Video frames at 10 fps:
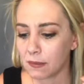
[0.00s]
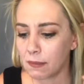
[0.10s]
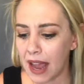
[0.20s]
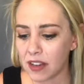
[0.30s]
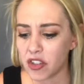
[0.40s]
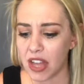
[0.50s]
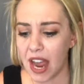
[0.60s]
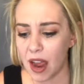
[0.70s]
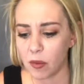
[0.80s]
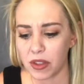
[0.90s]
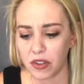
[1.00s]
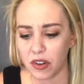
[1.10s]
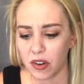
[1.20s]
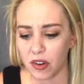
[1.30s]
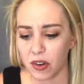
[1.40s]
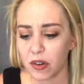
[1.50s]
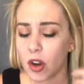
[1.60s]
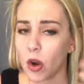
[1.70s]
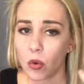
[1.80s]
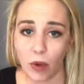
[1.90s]
match that with
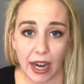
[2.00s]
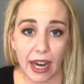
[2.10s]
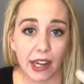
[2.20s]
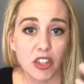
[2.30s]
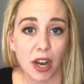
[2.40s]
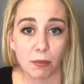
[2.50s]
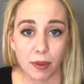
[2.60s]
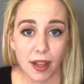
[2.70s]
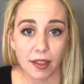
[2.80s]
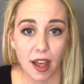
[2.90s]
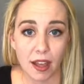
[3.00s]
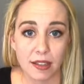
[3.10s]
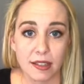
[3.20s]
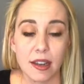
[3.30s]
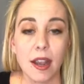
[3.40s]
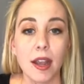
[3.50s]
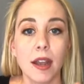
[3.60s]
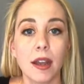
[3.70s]
her rage and bloodlust,